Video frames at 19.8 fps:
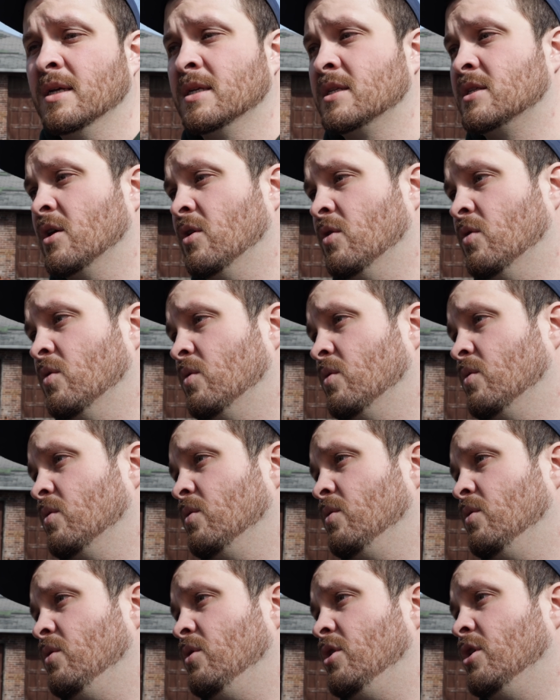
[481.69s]
So,
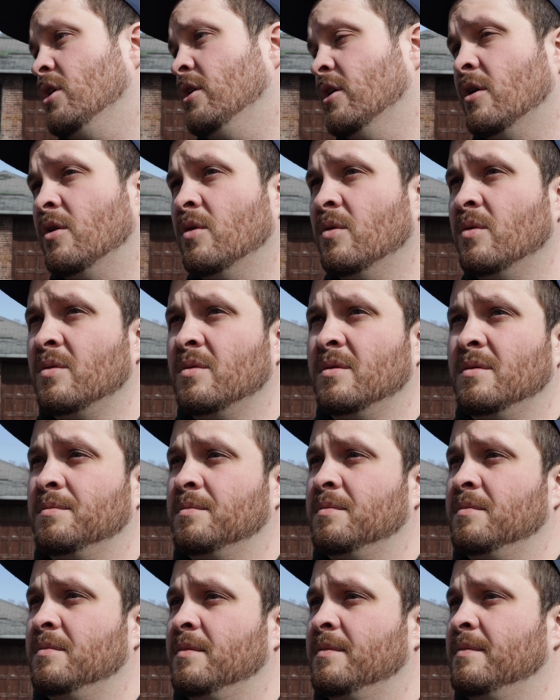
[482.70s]
you know,
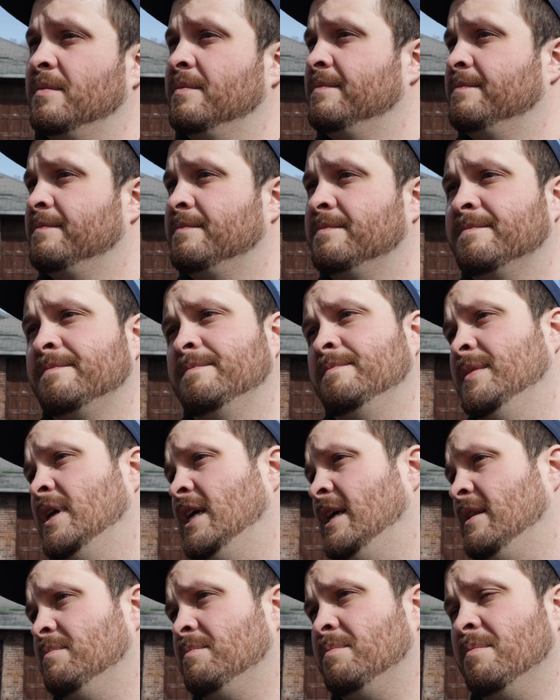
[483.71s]

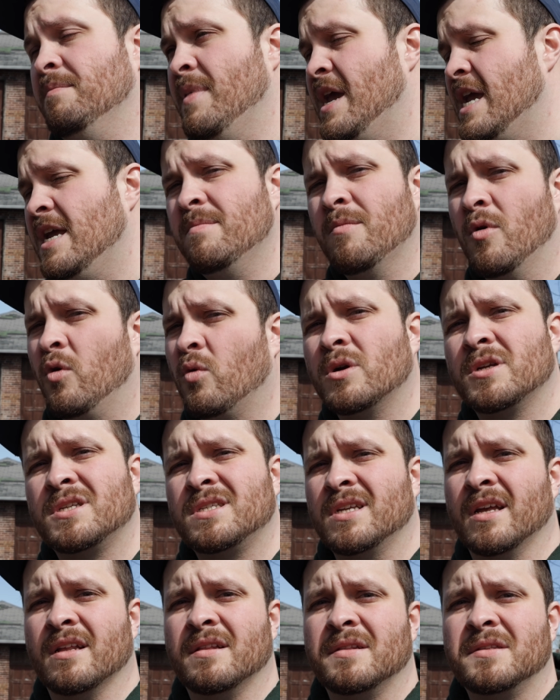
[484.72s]
it made more
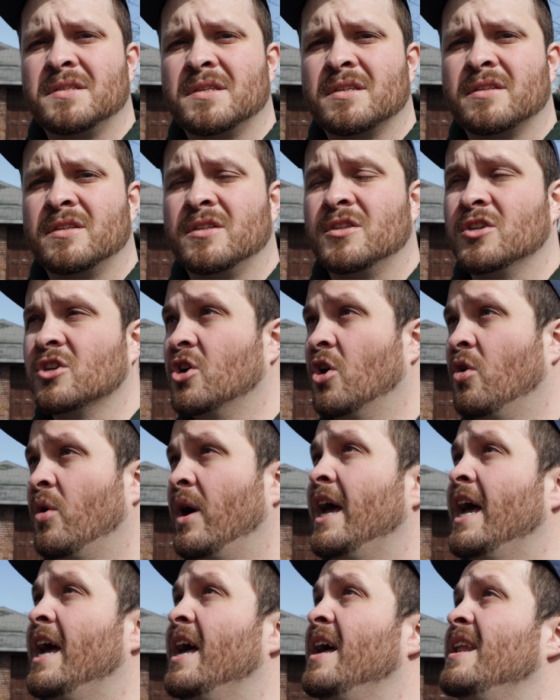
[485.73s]
sense to
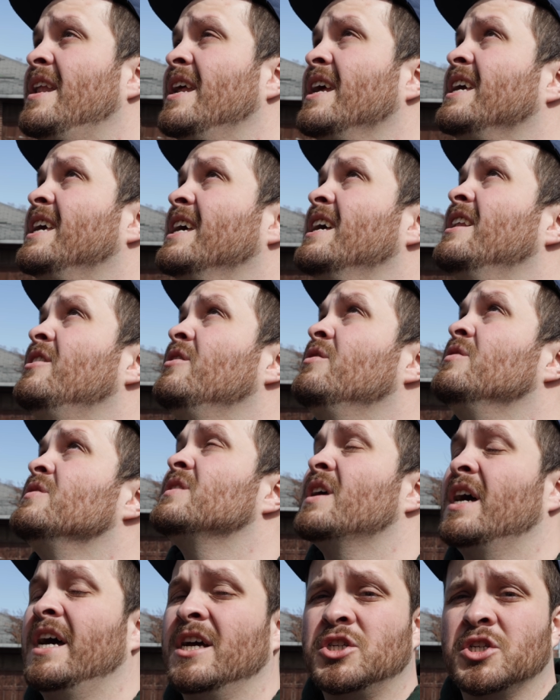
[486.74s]
go ahead and get new
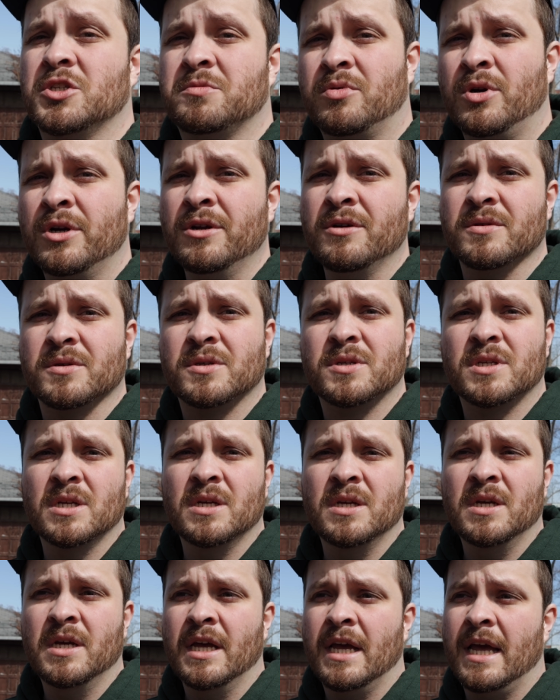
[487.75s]
sashes
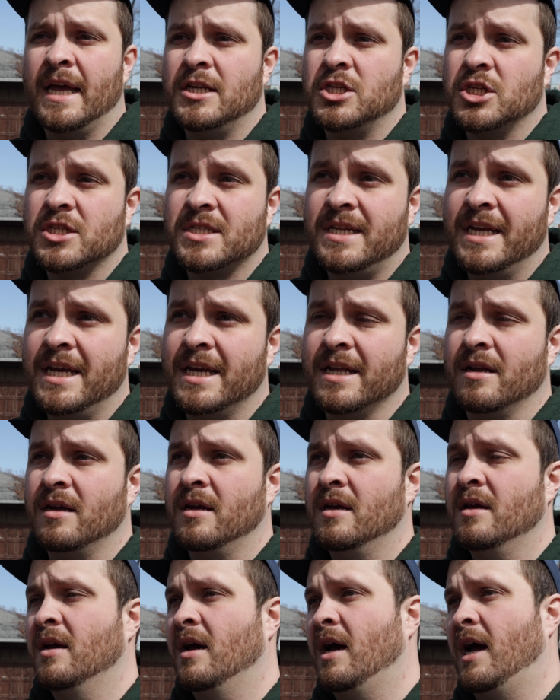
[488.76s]
produced. It just did.
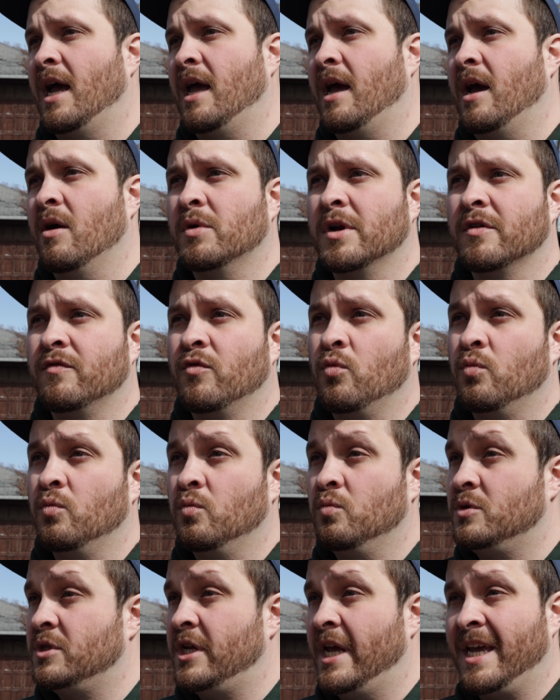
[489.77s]
I, I would have
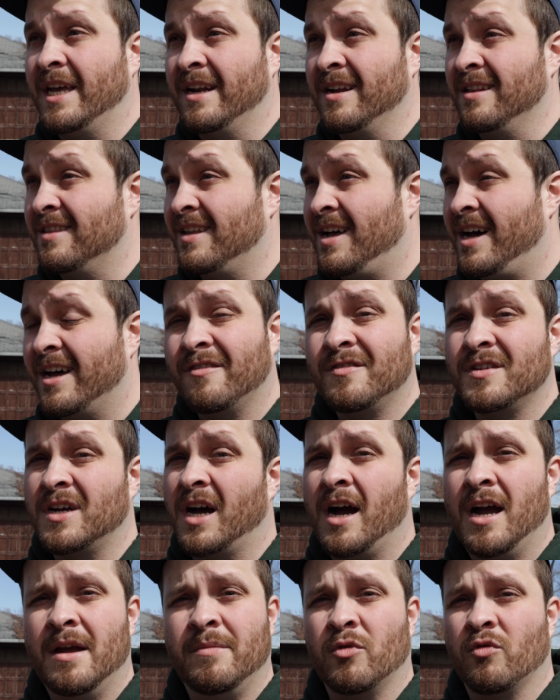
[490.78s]
taken a lot of
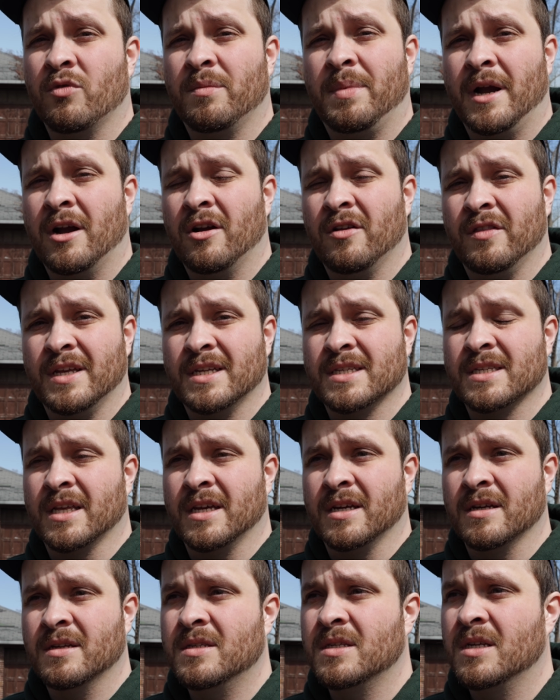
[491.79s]
time to repair these
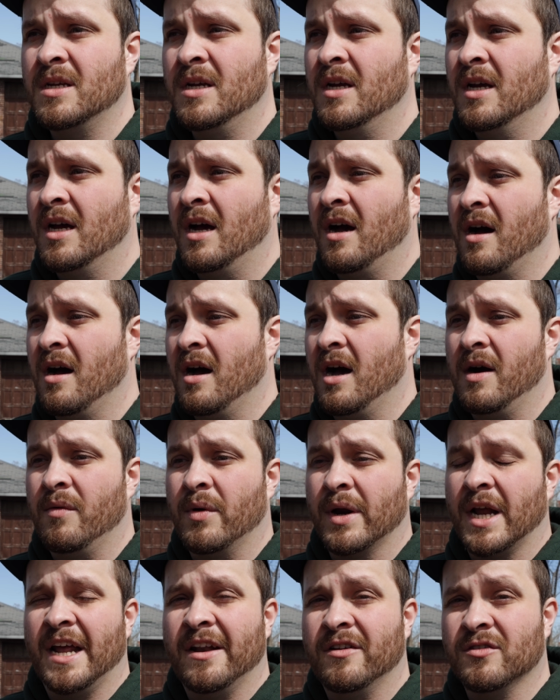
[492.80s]
things. Uh, I
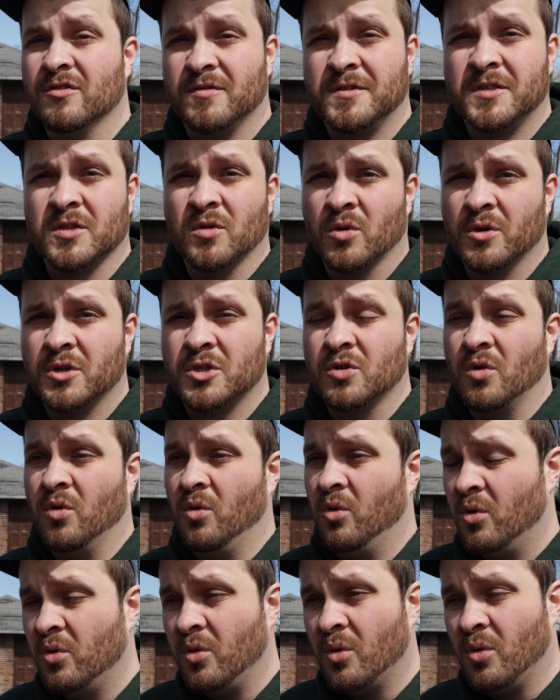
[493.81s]
would have had to have sourced
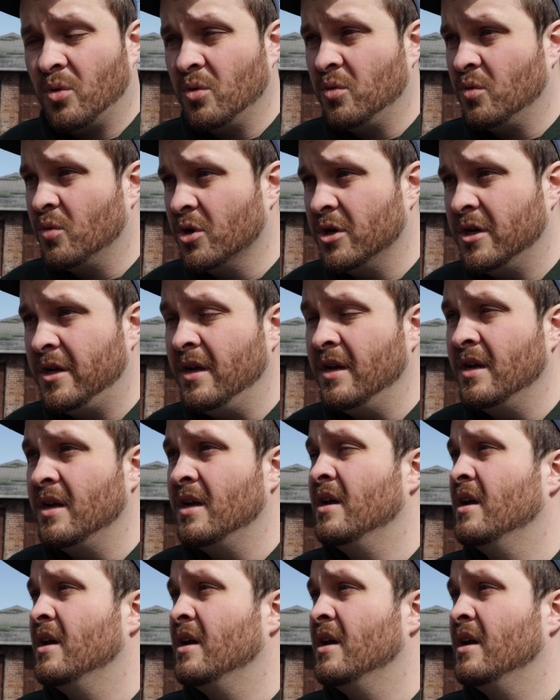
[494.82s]
old, old wood